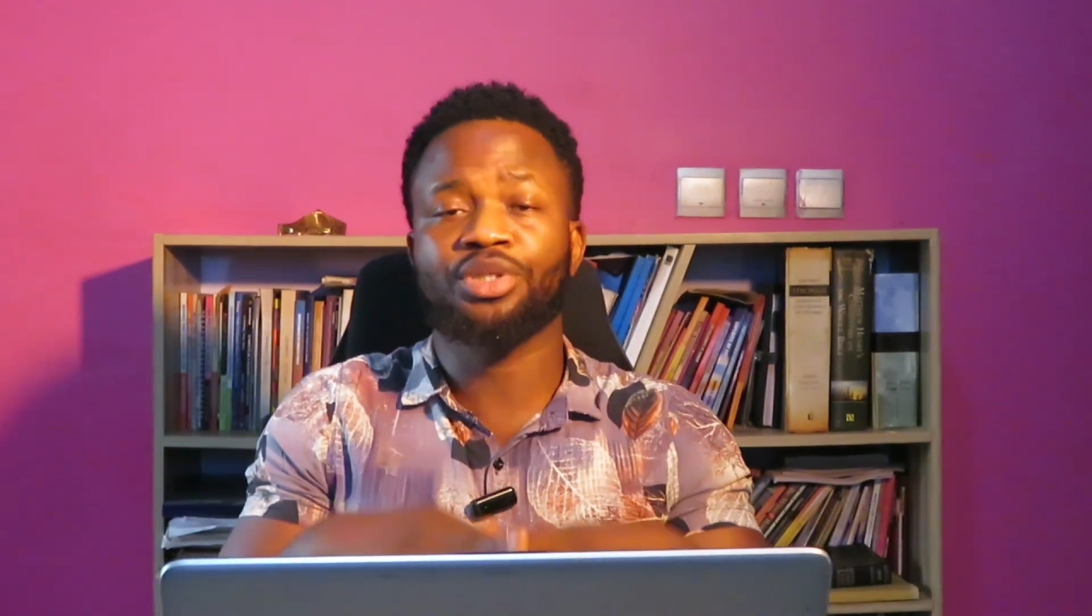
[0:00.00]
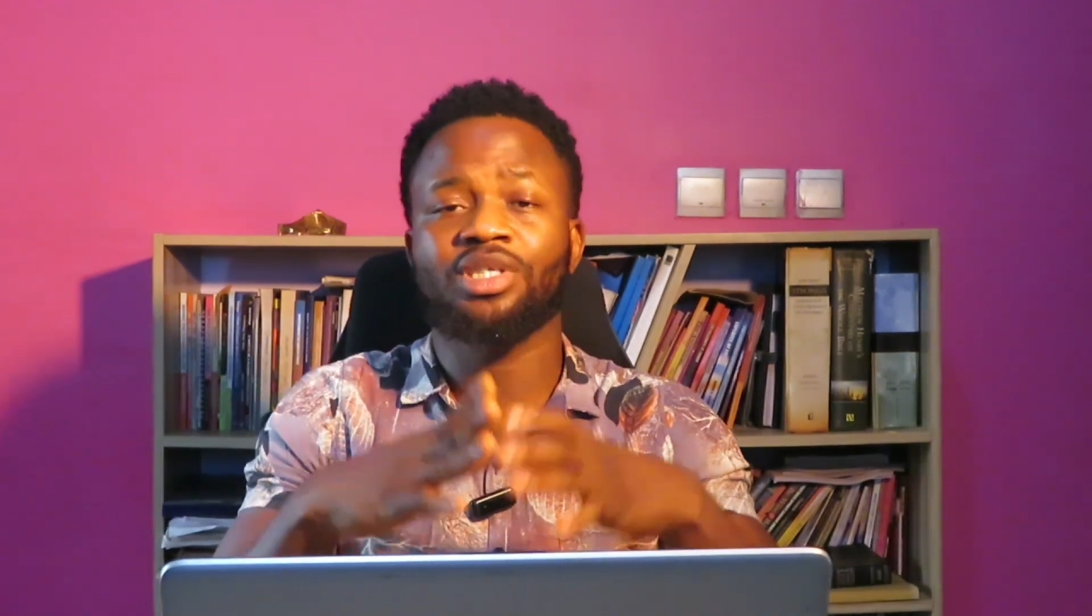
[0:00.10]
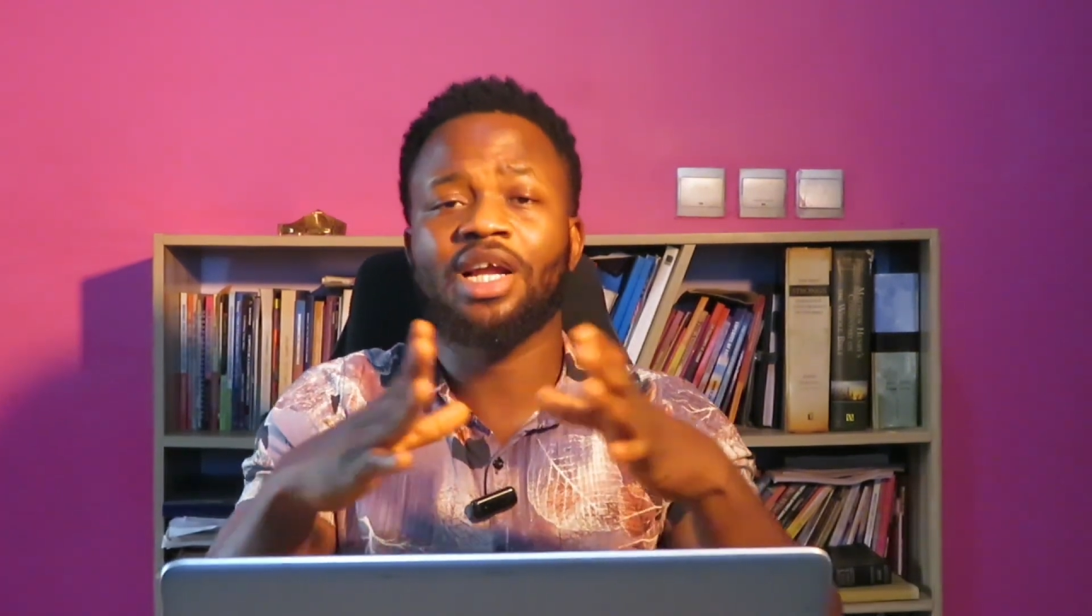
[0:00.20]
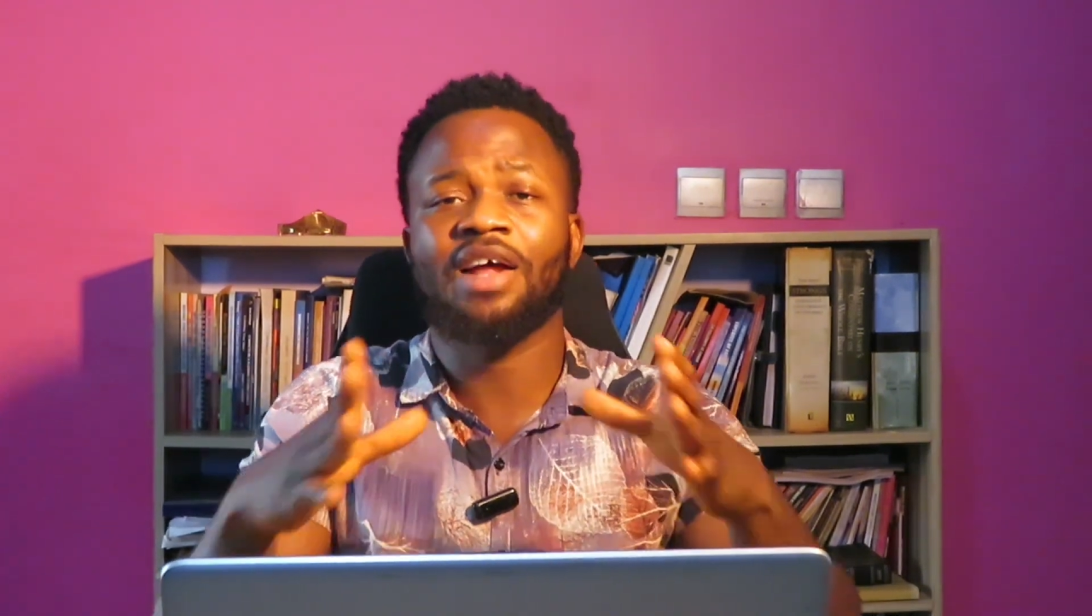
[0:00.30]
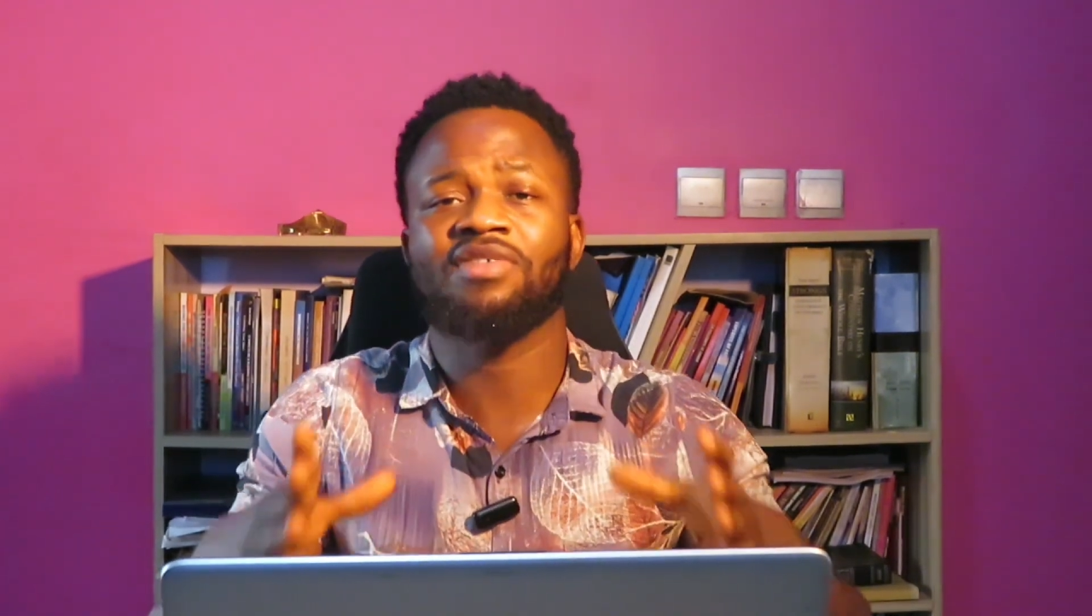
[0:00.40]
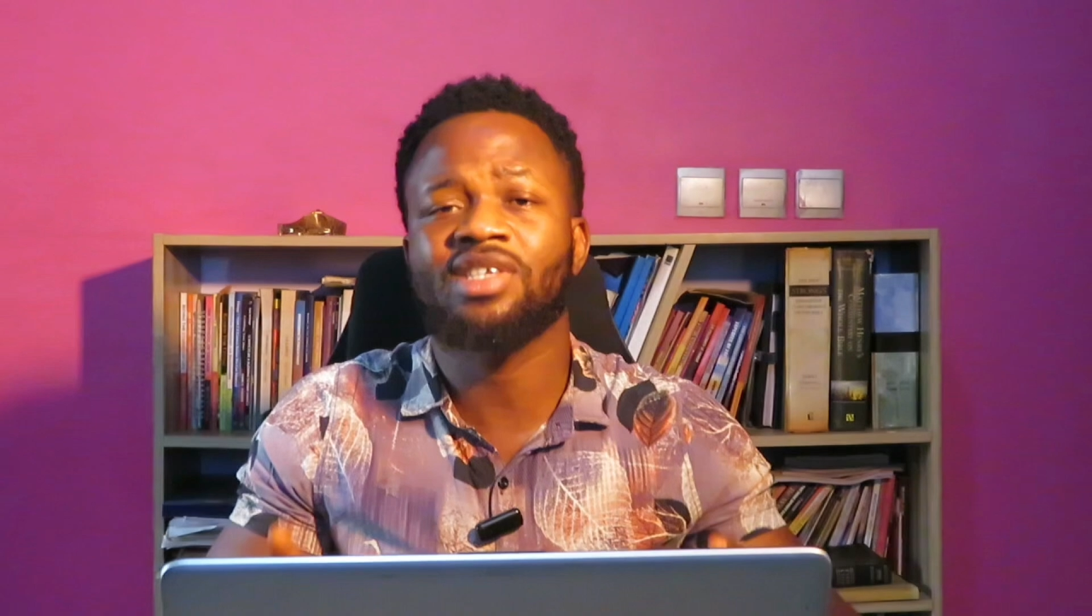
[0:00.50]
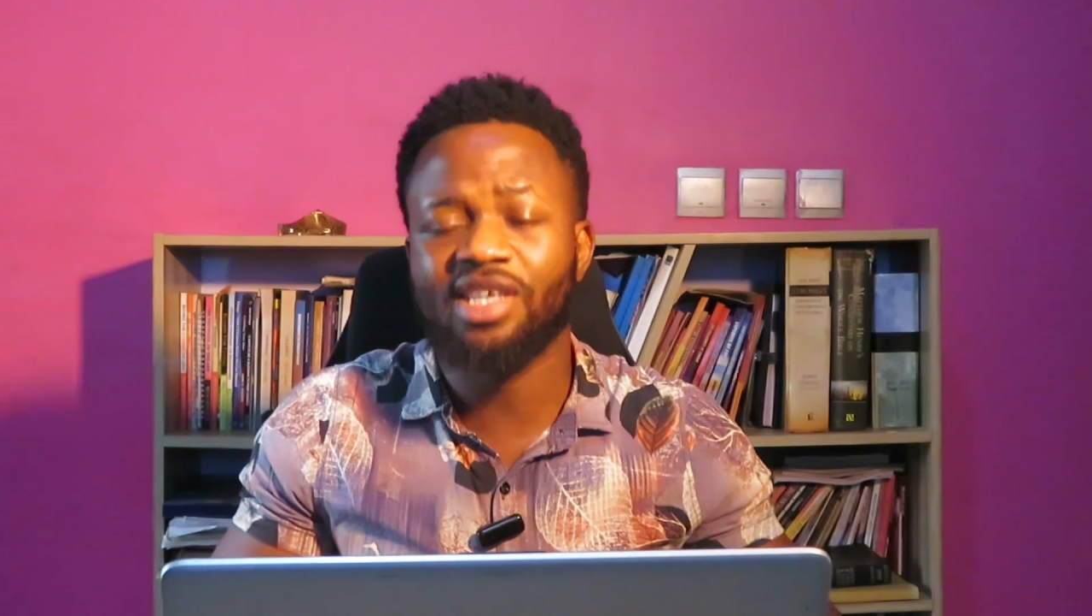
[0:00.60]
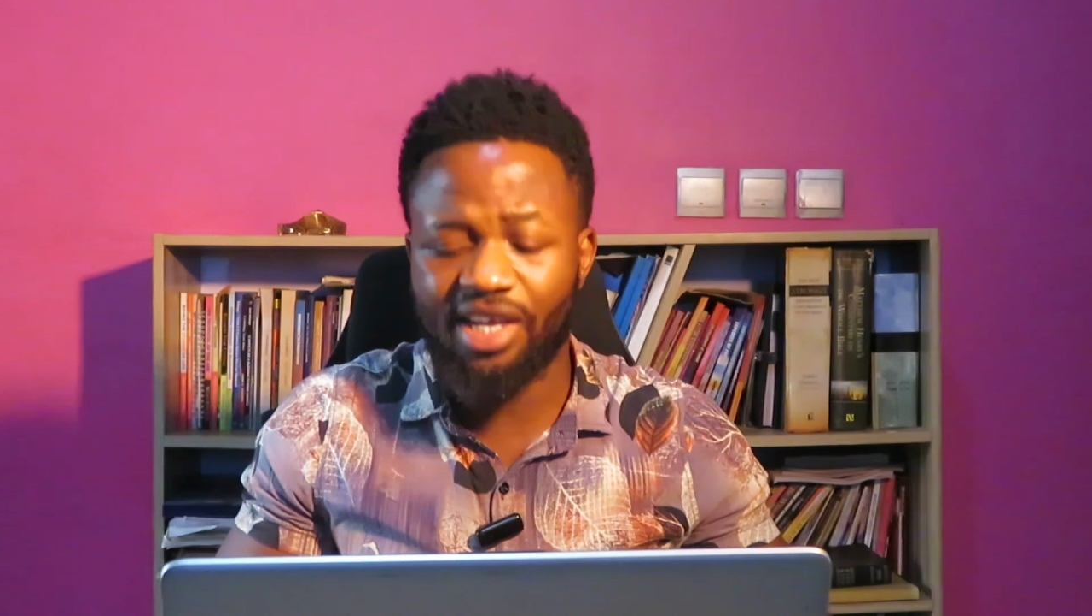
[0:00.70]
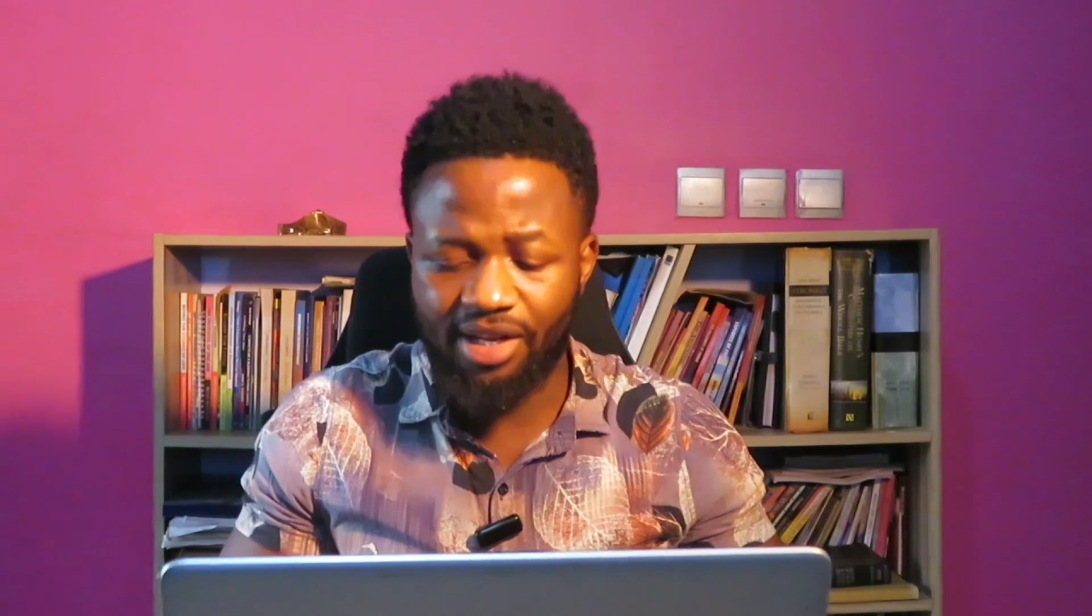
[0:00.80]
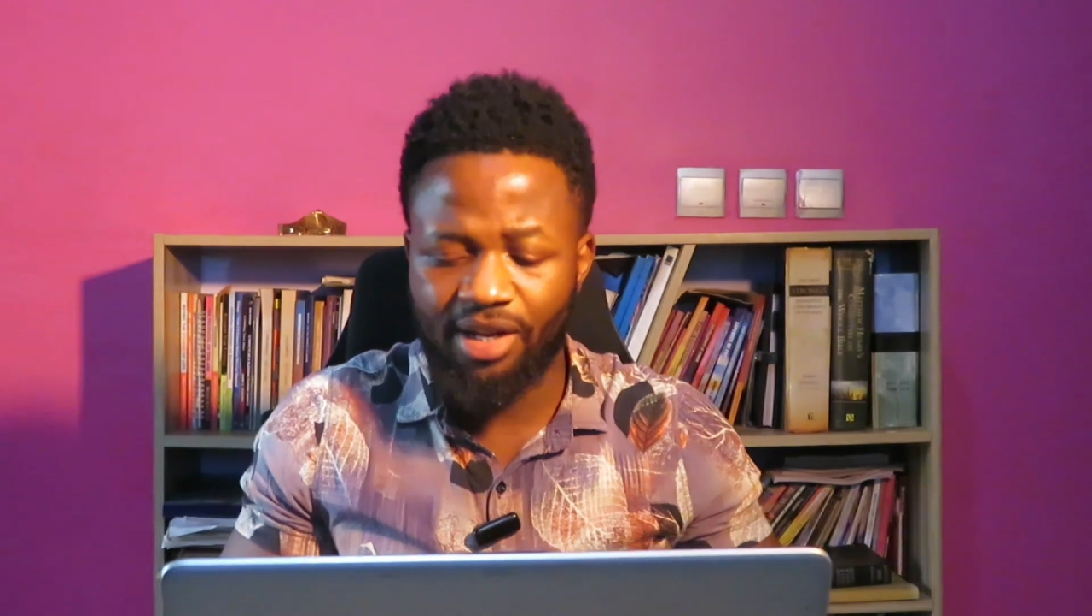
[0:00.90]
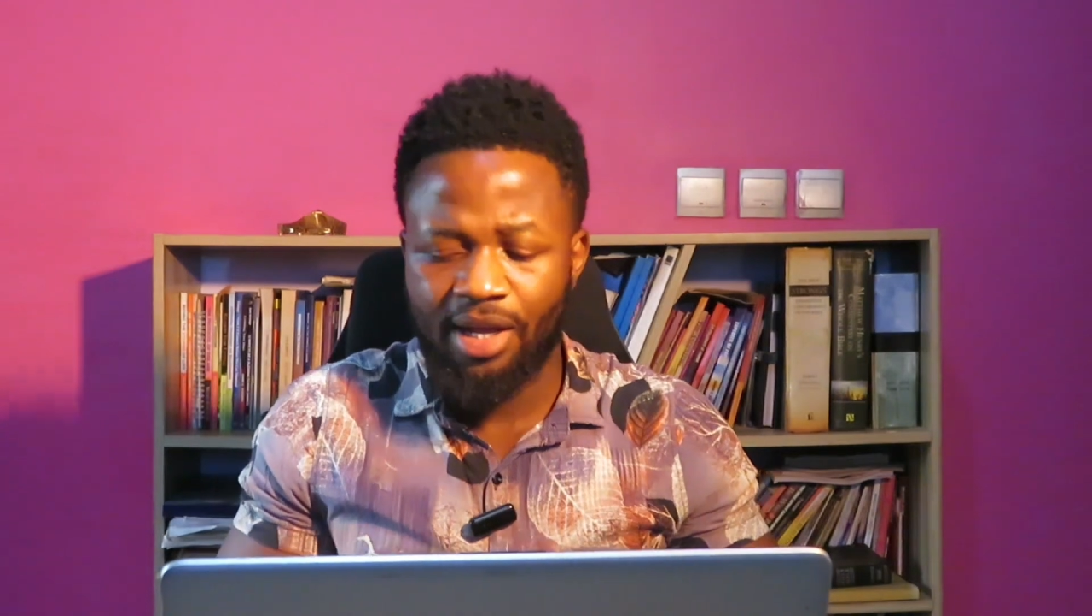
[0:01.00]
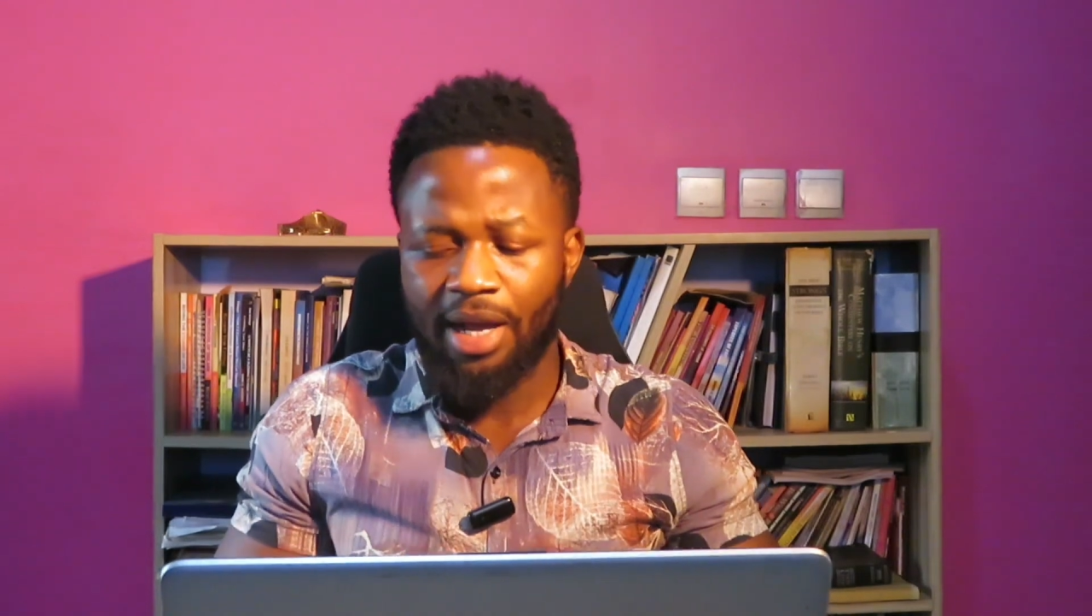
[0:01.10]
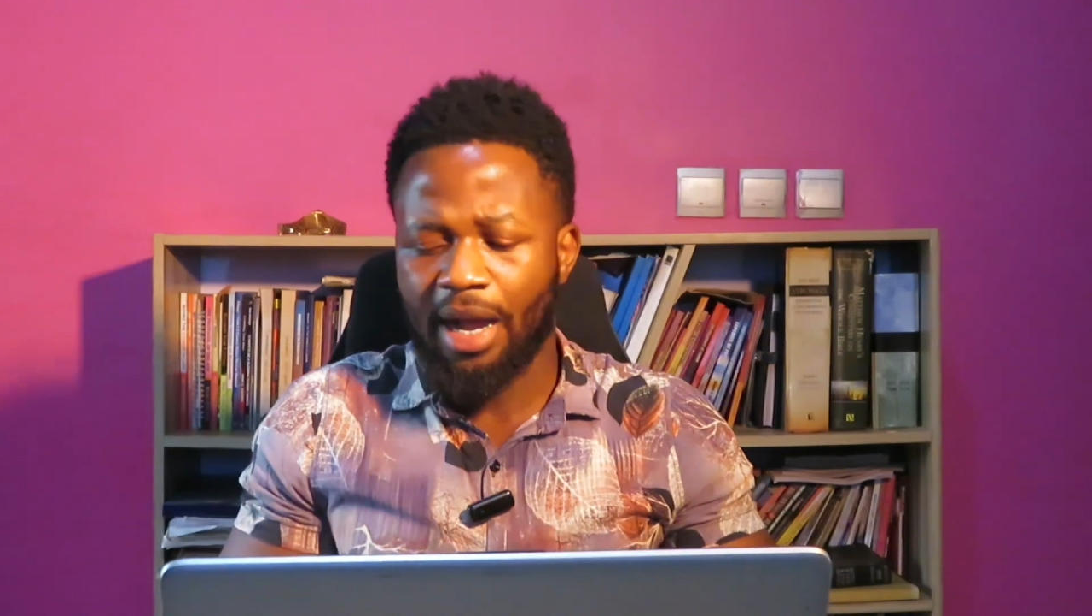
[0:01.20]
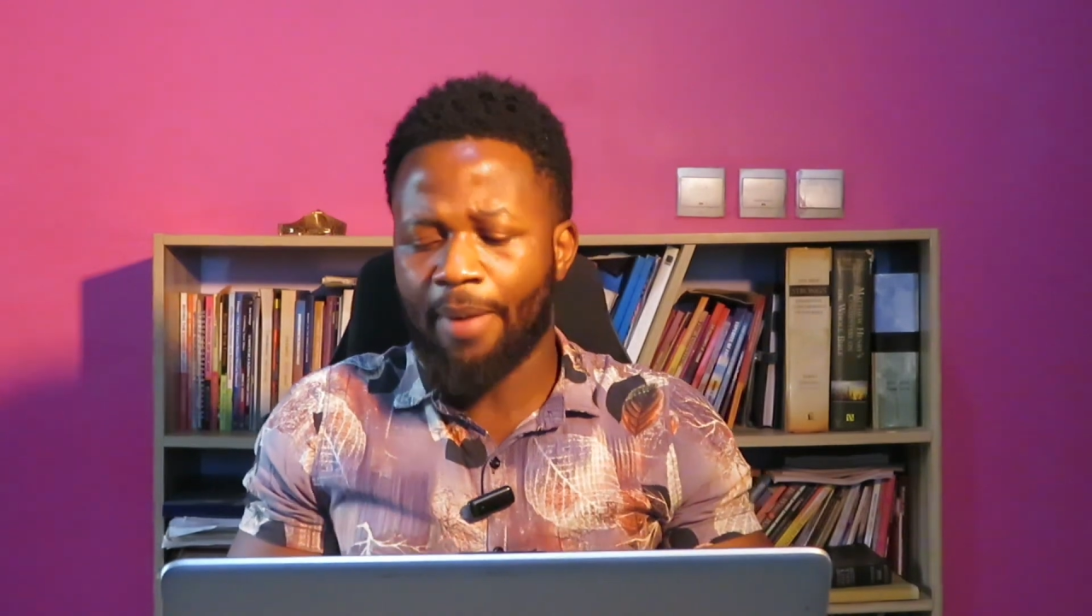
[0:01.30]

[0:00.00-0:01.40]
opportunity that I've seen,